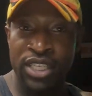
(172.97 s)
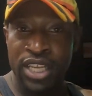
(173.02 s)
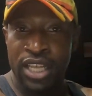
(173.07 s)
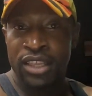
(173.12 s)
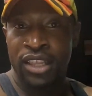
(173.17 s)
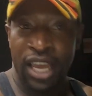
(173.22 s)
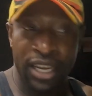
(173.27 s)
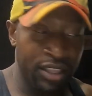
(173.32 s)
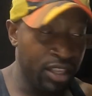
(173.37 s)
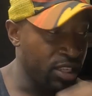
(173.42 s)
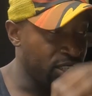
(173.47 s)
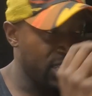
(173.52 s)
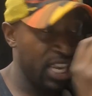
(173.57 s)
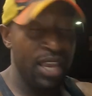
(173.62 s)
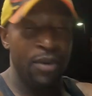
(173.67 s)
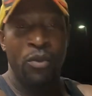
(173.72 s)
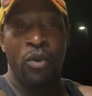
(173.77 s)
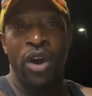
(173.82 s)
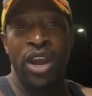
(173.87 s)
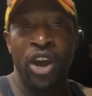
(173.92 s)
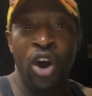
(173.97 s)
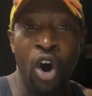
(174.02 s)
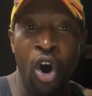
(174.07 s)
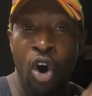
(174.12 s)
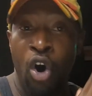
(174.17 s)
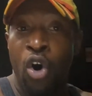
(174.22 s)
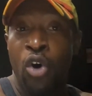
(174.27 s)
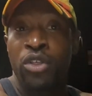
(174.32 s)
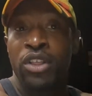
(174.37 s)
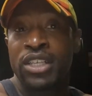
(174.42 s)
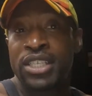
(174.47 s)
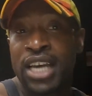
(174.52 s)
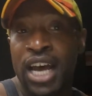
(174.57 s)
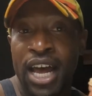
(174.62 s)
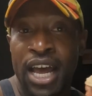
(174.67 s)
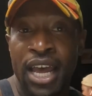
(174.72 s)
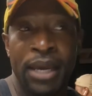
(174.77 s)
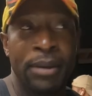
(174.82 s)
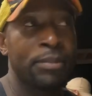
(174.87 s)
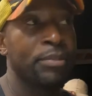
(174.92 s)
it like the same way all the
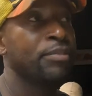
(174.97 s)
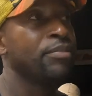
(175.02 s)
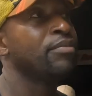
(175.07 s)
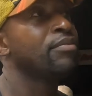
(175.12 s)
time.